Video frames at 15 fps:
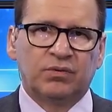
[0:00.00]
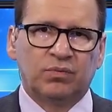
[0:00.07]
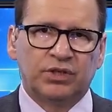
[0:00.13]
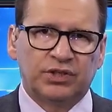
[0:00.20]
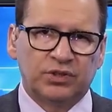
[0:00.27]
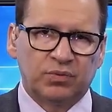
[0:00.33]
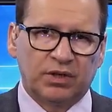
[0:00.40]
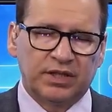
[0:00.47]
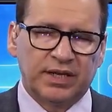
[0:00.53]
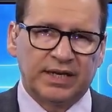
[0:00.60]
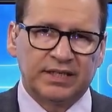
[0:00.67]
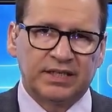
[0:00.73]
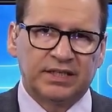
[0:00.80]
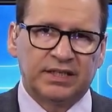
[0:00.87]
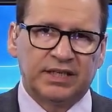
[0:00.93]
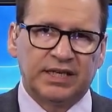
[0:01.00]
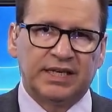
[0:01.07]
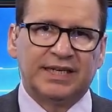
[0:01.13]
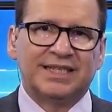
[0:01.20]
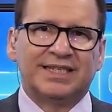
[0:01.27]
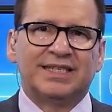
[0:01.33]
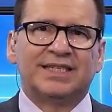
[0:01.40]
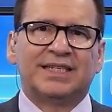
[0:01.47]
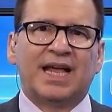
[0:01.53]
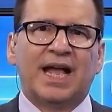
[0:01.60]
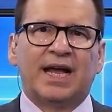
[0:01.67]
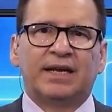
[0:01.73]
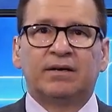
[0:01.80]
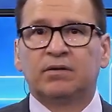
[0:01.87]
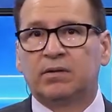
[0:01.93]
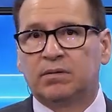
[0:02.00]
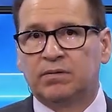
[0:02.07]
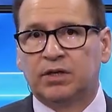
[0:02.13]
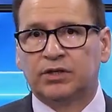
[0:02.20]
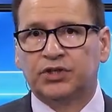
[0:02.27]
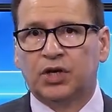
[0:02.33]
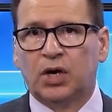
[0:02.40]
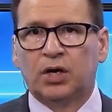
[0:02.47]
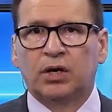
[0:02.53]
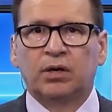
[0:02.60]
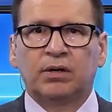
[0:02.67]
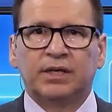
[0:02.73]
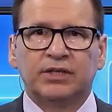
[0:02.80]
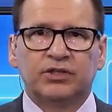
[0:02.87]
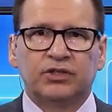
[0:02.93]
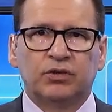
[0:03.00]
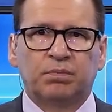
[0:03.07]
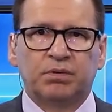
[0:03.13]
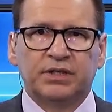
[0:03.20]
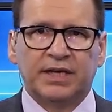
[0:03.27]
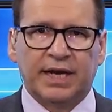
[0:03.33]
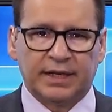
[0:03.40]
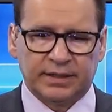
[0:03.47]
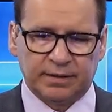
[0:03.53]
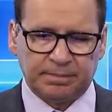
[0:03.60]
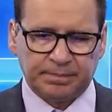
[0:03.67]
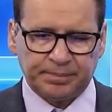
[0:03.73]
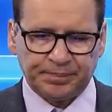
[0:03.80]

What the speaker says: which is what the SEC is designed, their charter is to protect.